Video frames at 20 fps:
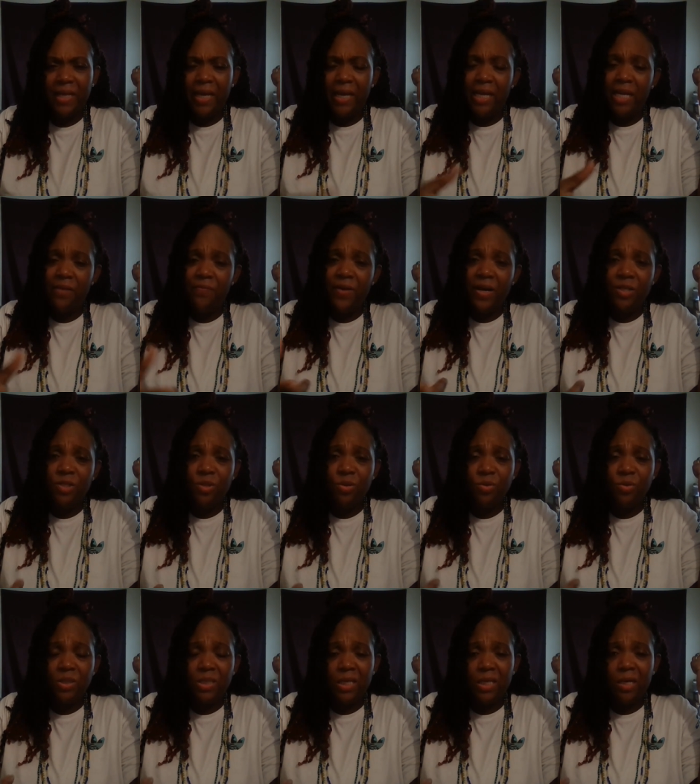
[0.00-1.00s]
And if I
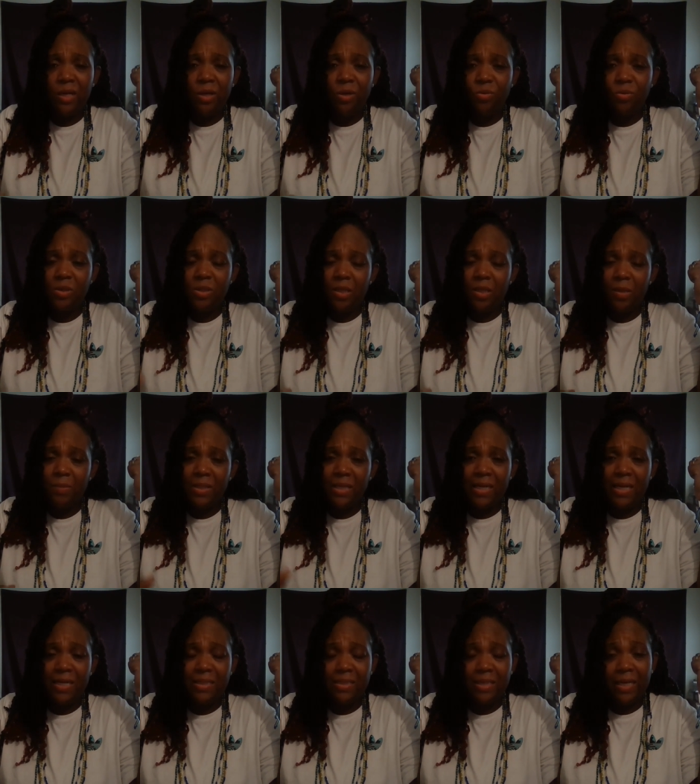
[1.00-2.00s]
choose to give you something,
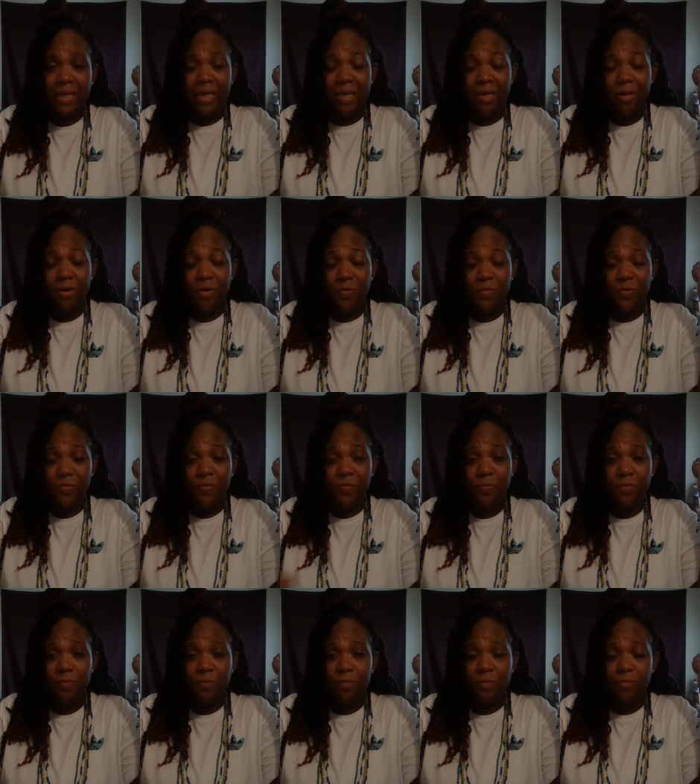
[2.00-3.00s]
that's a gift.
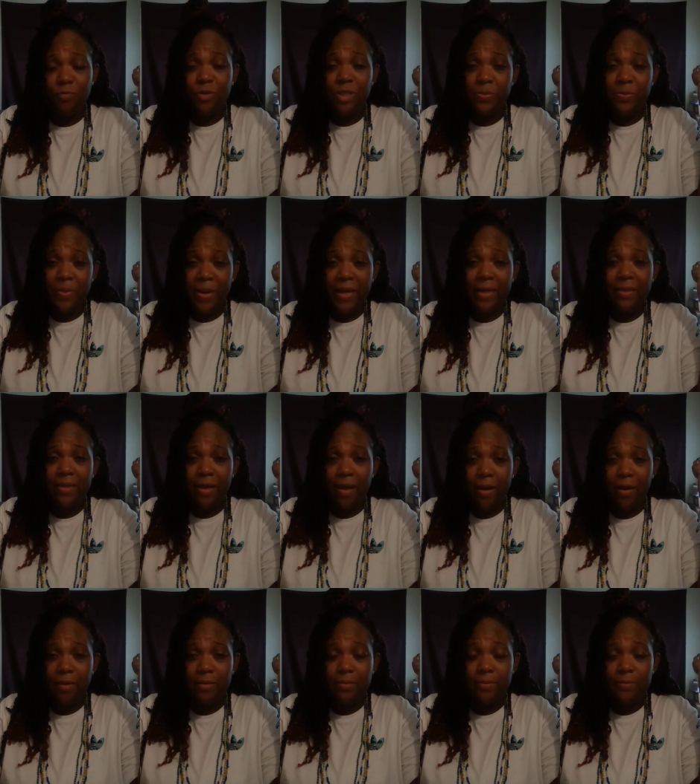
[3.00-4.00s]
Respect that.